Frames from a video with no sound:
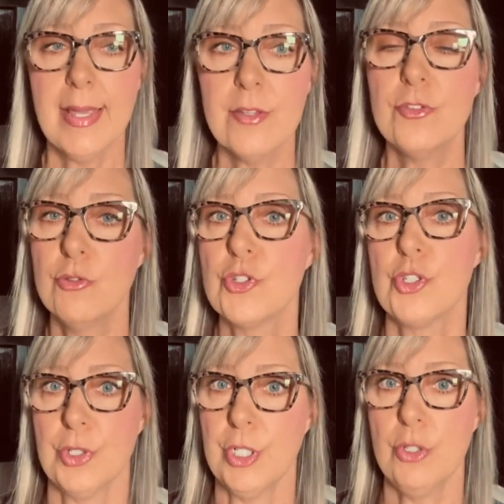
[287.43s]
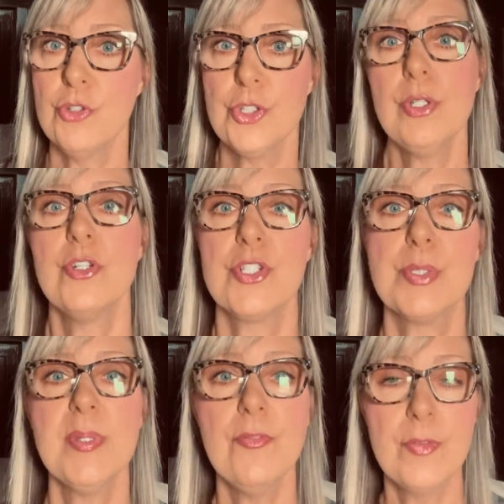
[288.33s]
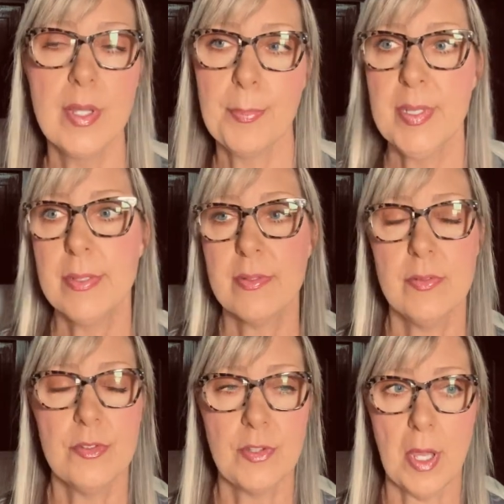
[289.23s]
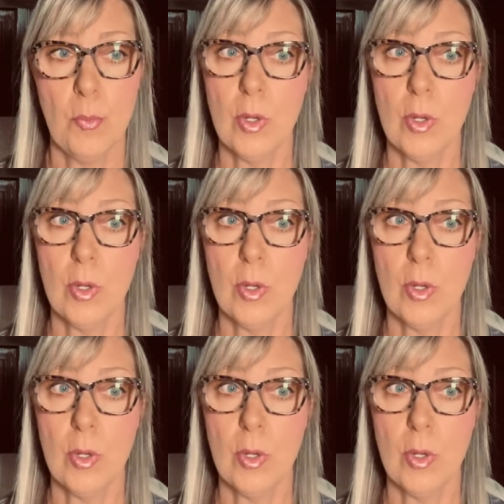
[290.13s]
Yes, you should. You shouldn't just be flippant and say,